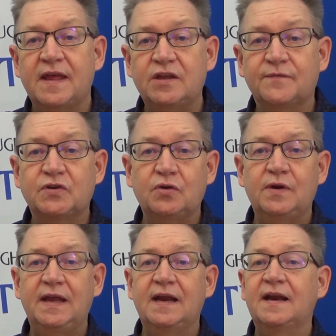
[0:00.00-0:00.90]
Thank you for
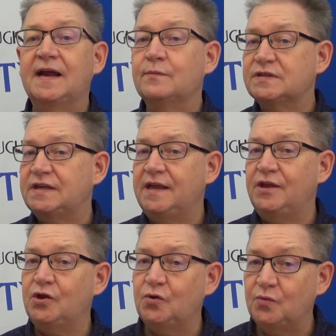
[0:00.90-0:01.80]
tuning in and I will
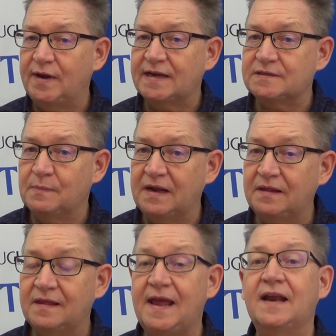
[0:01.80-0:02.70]
see you next
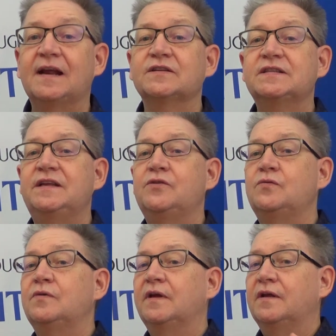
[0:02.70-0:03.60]
month and I'll see
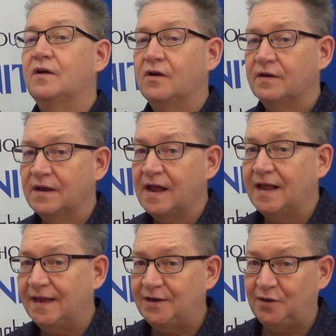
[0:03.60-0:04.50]
you
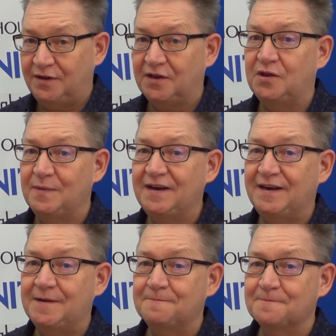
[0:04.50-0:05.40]
online in the
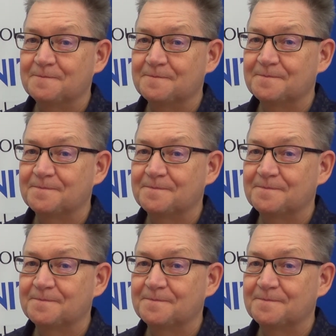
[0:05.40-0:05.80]
community.